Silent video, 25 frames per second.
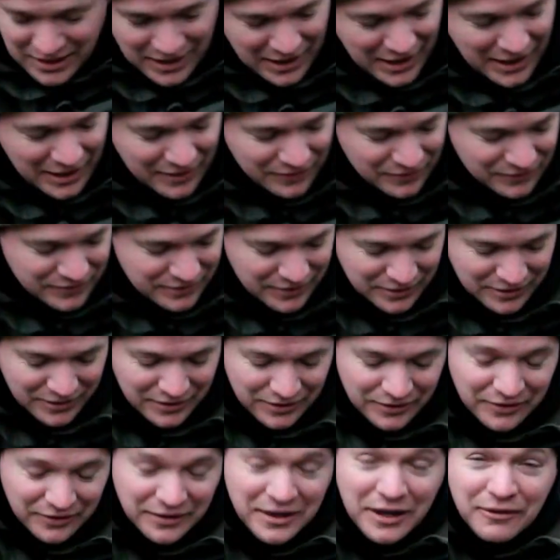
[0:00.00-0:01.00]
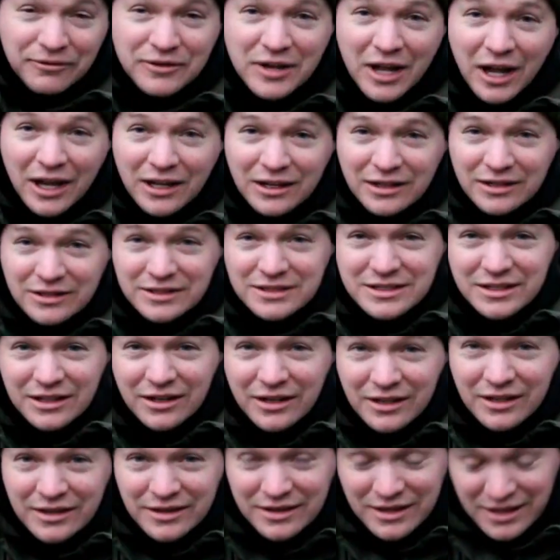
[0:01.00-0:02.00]
and they have colours
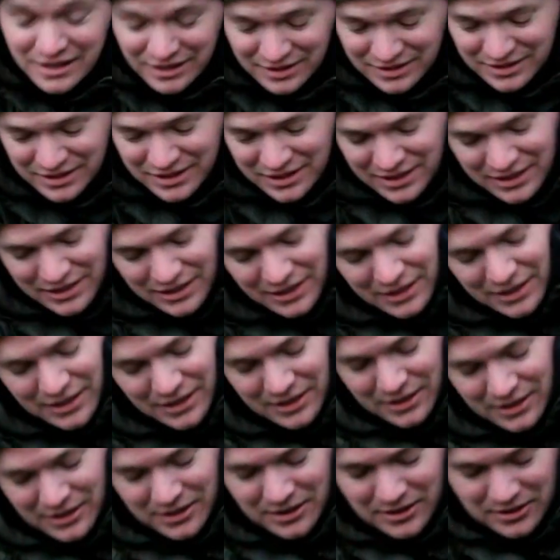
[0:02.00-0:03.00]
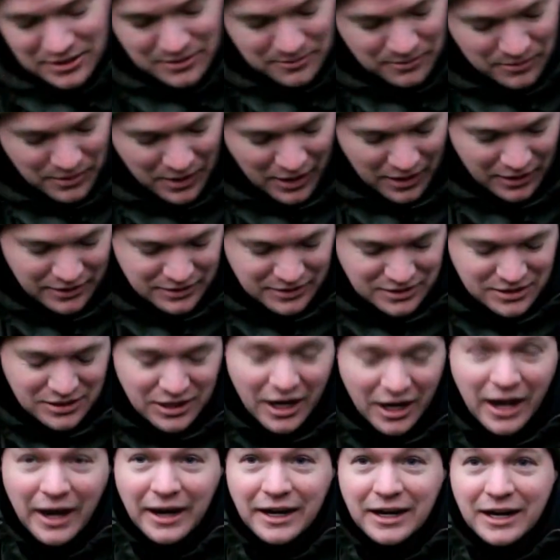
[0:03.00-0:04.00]
like this. But
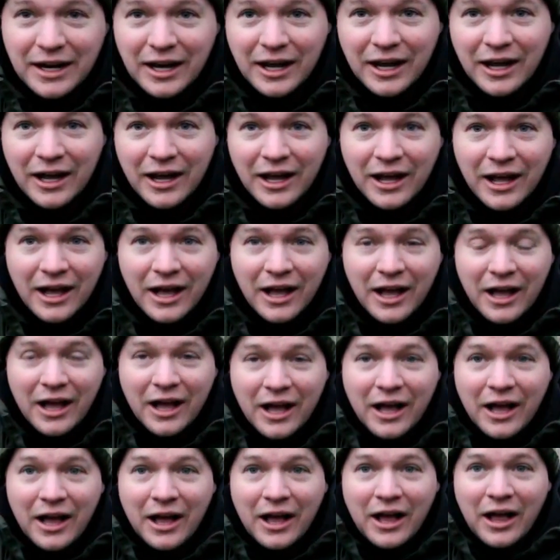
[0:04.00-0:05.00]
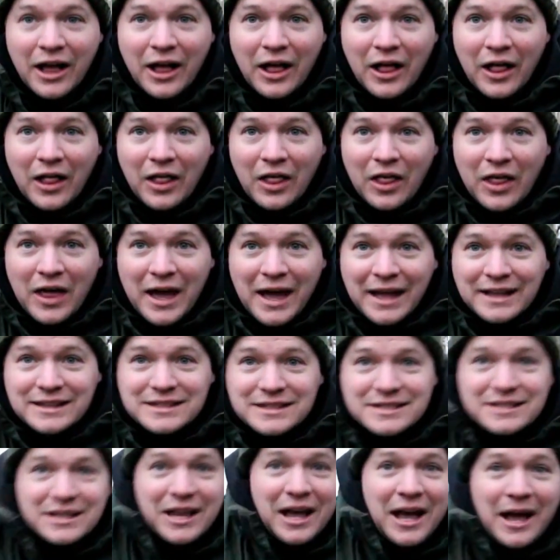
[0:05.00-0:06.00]
check
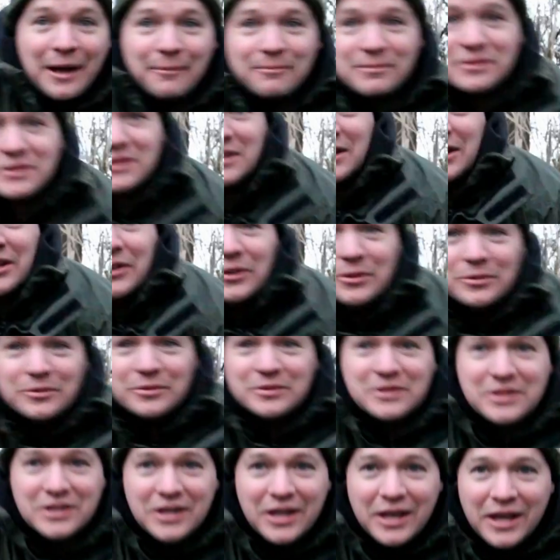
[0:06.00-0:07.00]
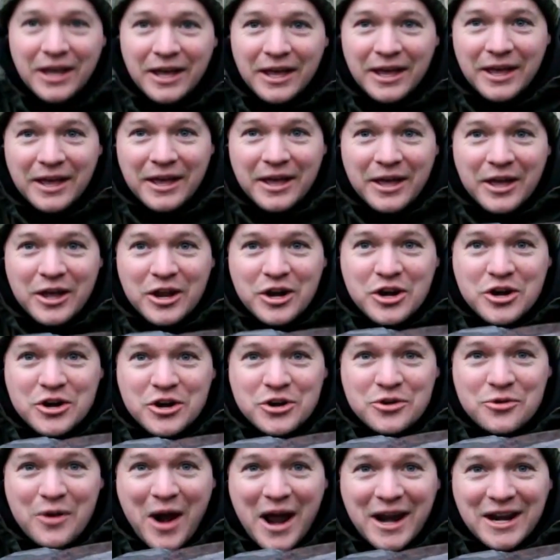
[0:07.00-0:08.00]
that absolute
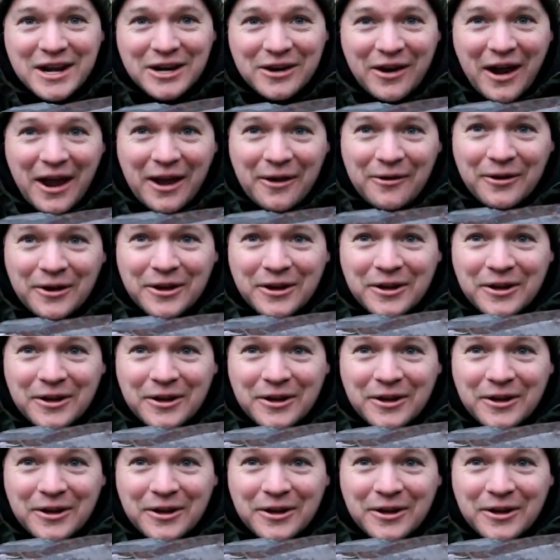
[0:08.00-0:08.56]
cracker out.